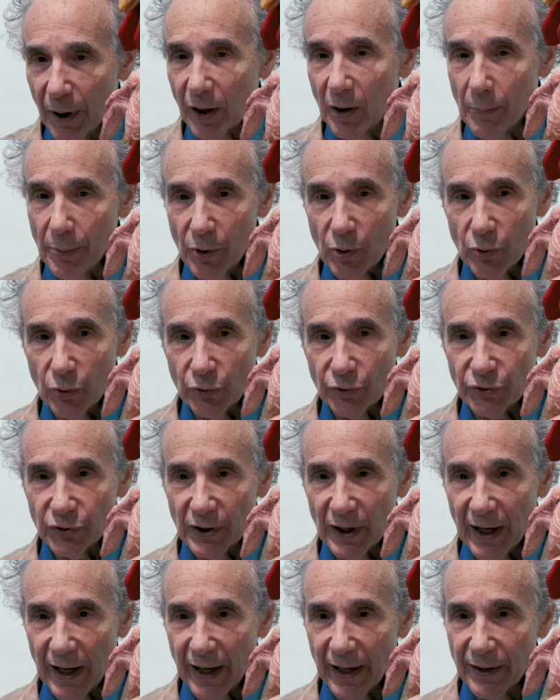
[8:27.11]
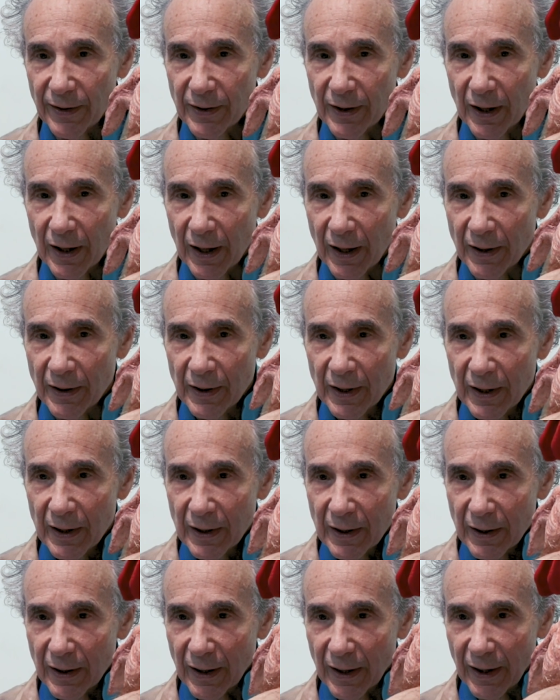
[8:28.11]
bugaboos and
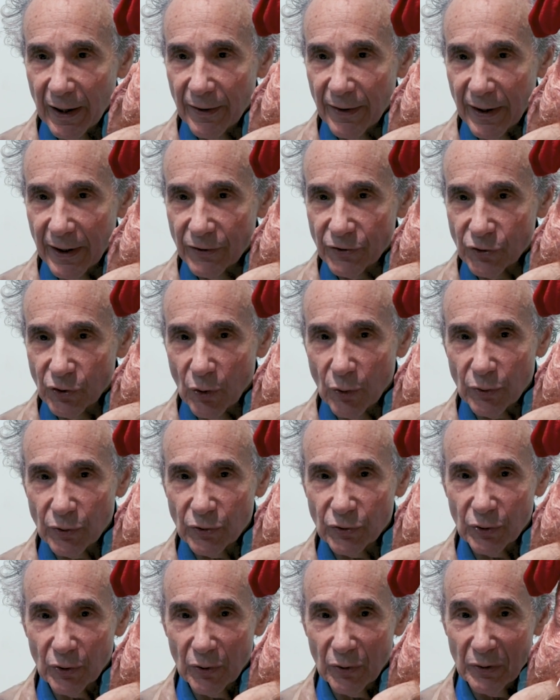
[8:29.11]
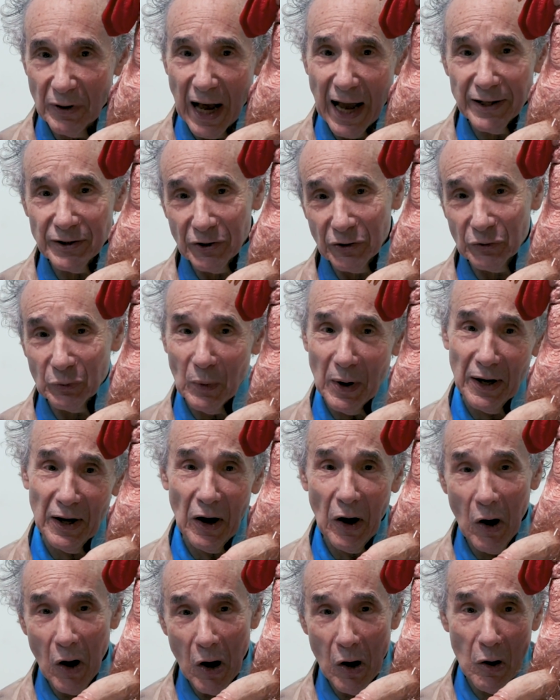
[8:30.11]
the students who, I just want a